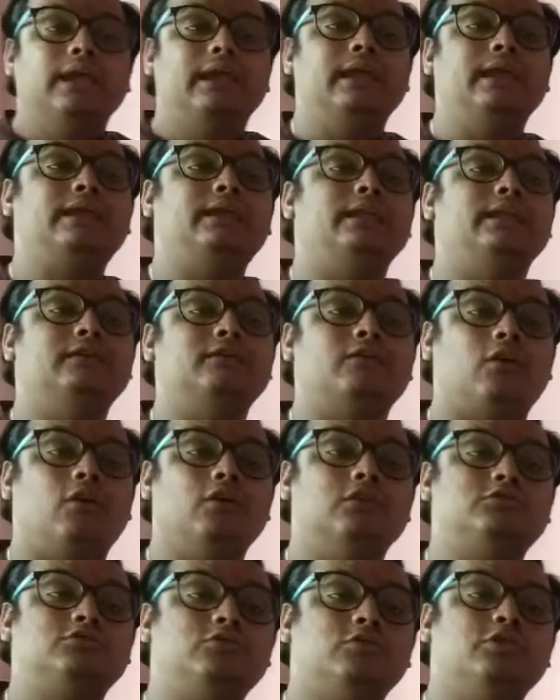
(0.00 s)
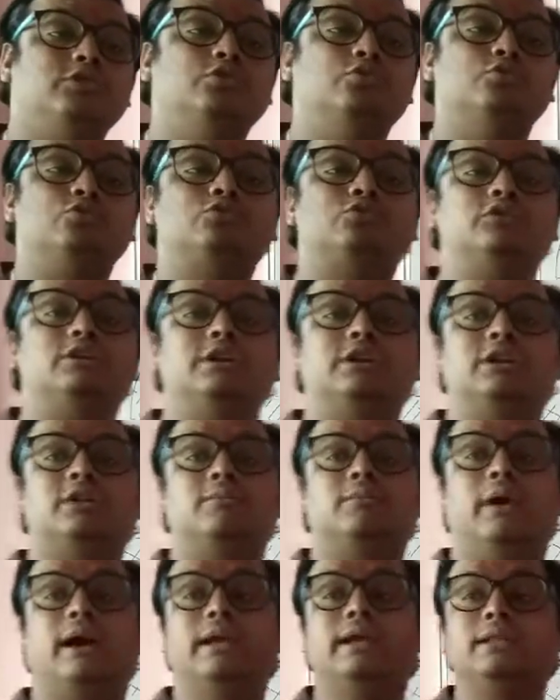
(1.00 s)
It is also used to
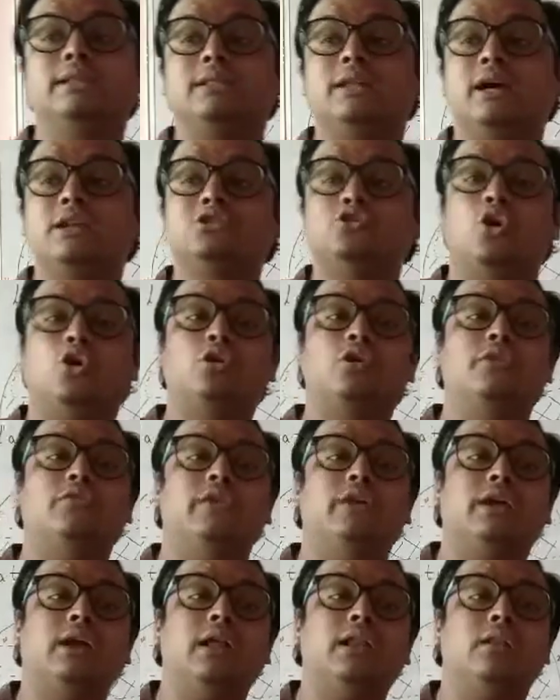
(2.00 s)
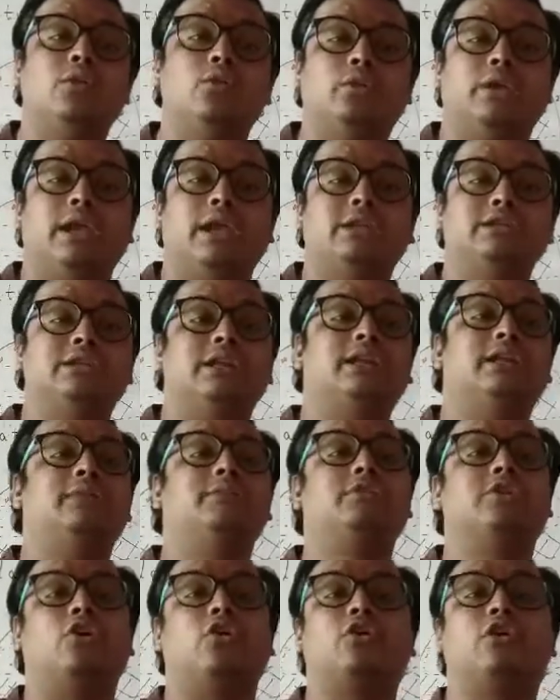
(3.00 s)
determine the geographical location
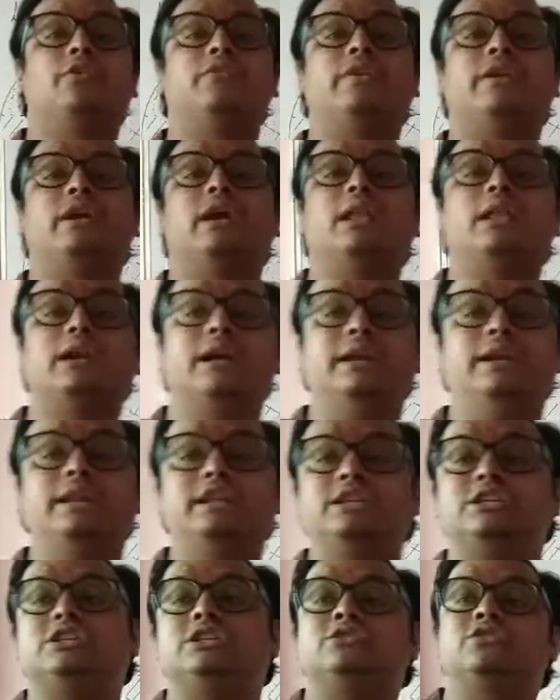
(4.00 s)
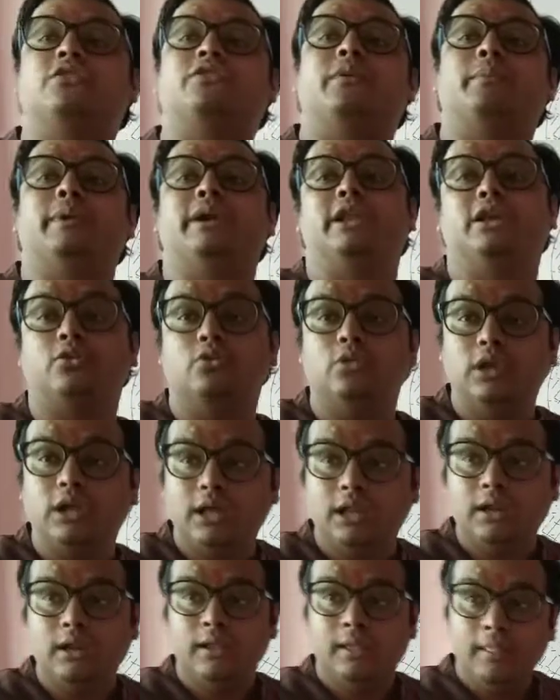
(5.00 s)
and geographical conditions of a
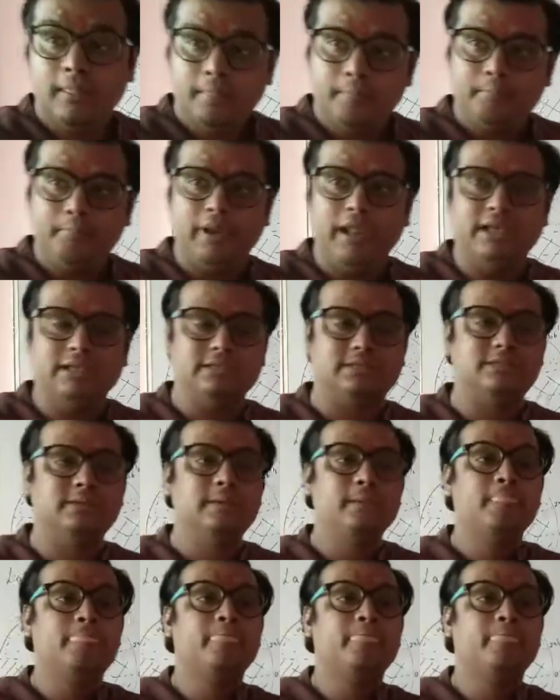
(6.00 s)
particular place.